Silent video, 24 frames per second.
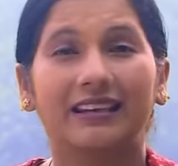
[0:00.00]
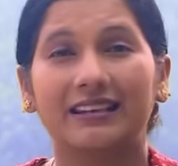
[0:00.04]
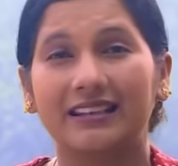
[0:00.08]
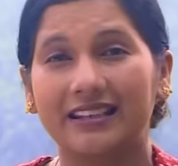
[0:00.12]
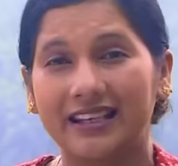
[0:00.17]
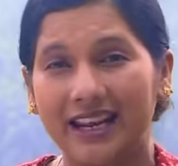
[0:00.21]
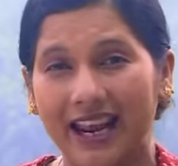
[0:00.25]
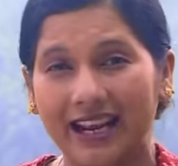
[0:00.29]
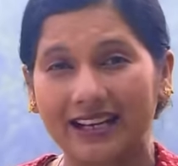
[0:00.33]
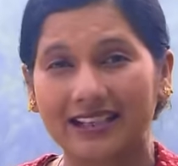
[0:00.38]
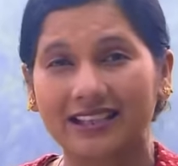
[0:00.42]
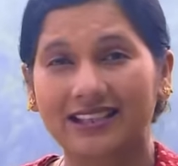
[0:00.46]

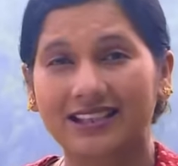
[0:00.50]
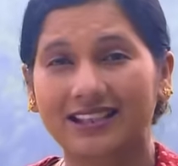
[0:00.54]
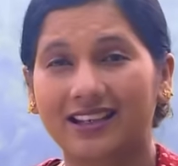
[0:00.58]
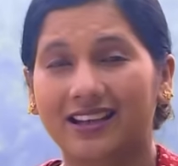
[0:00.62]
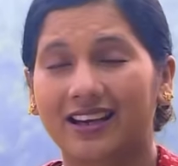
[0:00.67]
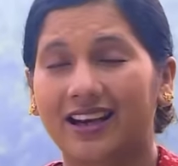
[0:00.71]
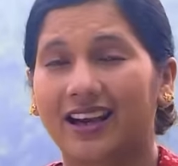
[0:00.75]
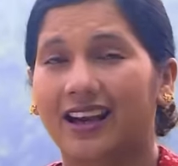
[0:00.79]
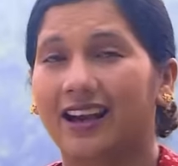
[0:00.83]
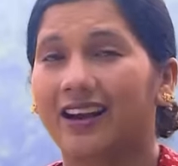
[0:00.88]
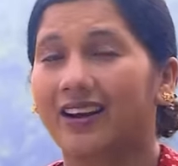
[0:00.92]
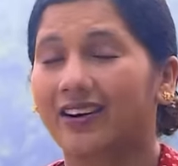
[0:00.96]
Yes,
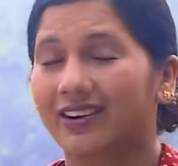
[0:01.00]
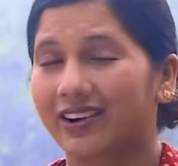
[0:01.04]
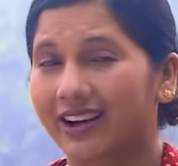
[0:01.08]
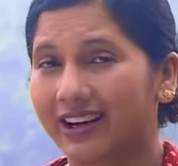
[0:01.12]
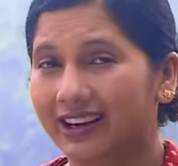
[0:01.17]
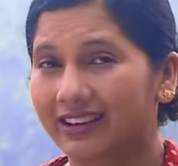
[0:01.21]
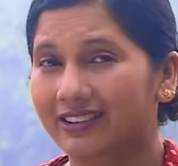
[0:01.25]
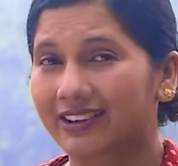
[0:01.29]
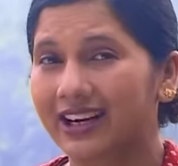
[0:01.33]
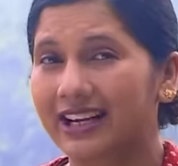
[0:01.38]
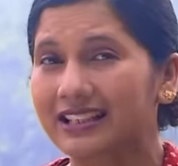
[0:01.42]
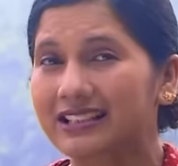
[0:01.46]

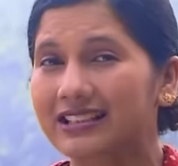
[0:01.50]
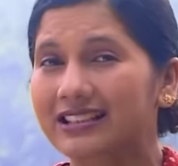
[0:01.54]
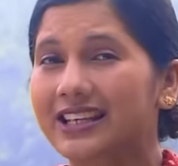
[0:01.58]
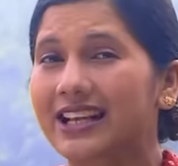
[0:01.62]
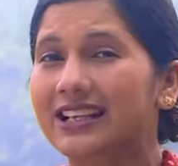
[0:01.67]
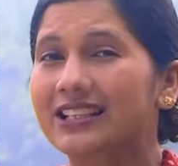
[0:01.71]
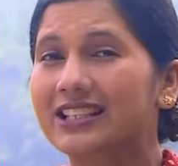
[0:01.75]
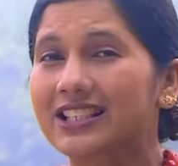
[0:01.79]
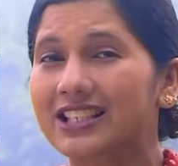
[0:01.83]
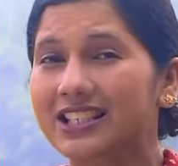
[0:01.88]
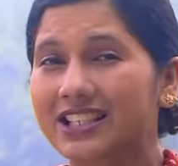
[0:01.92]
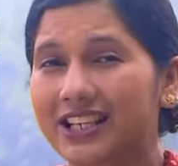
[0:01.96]
regrets
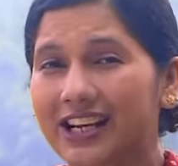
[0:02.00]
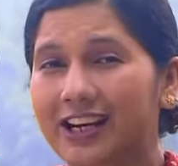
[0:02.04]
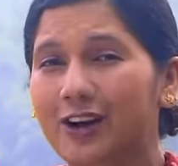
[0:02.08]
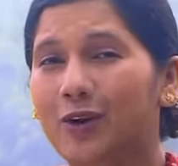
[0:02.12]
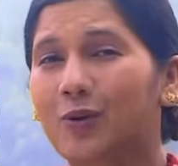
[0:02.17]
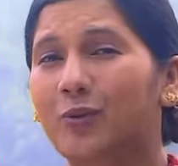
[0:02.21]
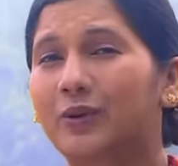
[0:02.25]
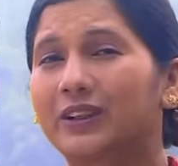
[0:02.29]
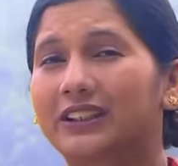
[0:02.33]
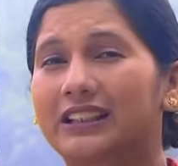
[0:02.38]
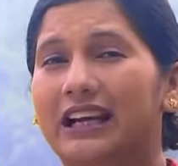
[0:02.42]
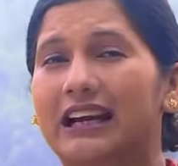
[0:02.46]
can stick
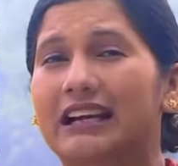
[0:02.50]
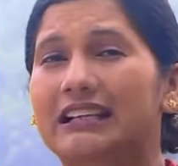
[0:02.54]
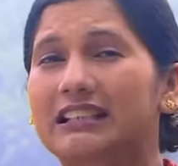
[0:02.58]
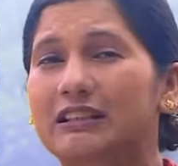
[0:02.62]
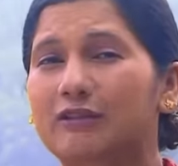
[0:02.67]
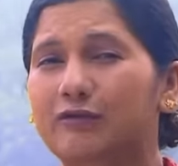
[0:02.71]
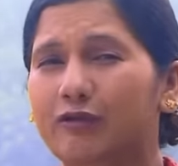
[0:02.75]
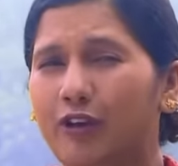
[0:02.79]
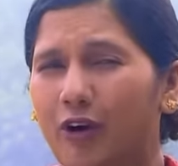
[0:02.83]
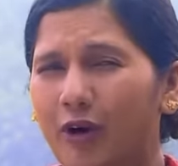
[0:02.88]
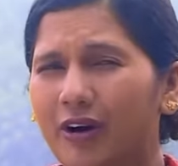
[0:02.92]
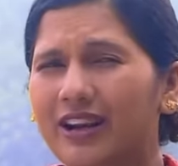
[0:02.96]
with
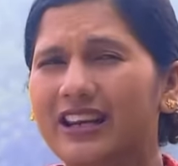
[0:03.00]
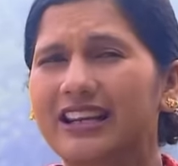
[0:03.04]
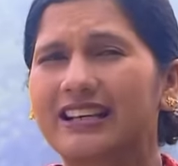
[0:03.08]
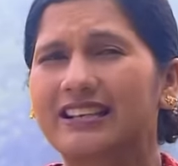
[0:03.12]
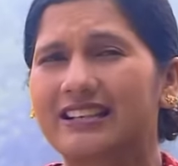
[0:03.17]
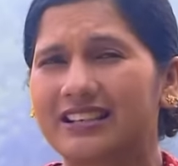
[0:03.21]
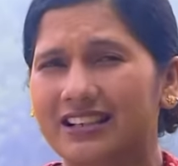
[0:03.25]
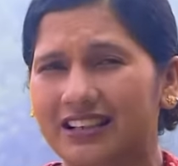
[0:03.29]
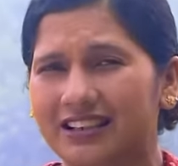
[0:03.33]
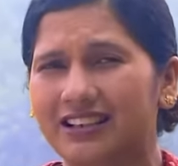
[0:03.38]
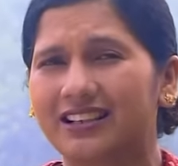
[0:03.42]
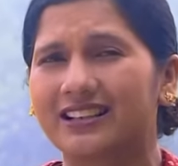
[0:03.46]
us for
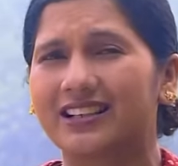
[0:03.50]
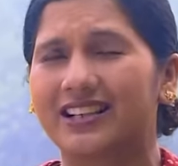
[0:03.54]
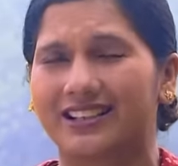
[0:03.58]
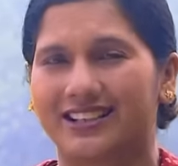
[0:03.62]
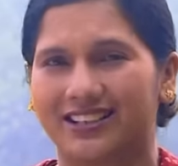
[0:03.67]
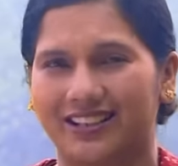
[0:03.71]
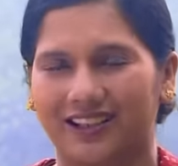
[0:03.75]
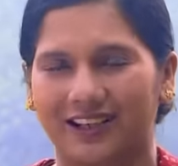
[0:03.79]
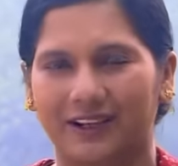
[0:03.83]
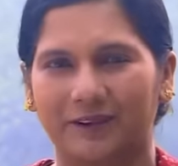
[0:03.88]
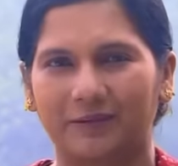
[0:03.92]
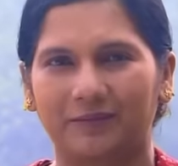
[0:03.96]

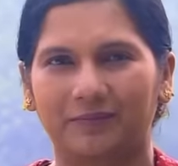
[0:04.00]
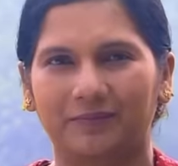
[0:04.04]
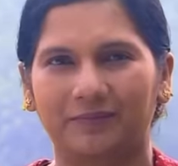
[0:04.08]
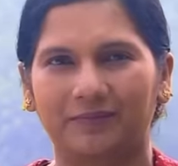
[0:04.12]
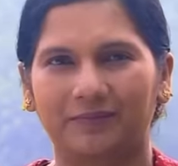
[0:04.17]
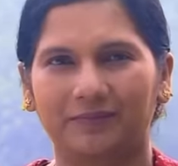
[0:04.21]
eternity.